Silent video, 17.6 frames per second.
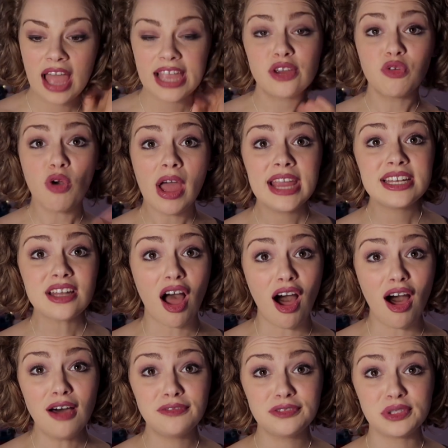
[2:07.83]
I cried
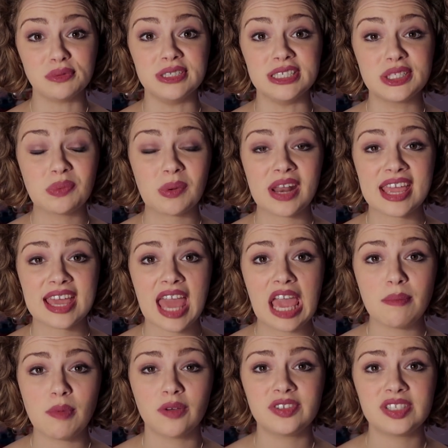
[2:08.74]
afterwards when I
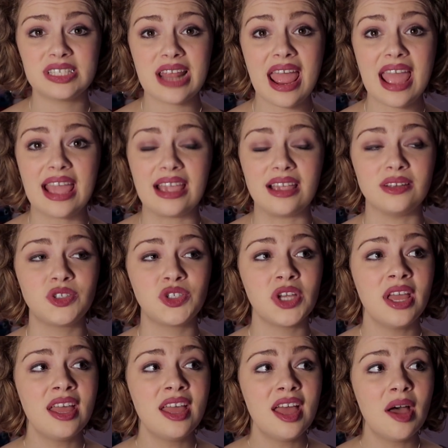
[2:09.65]
came off stage,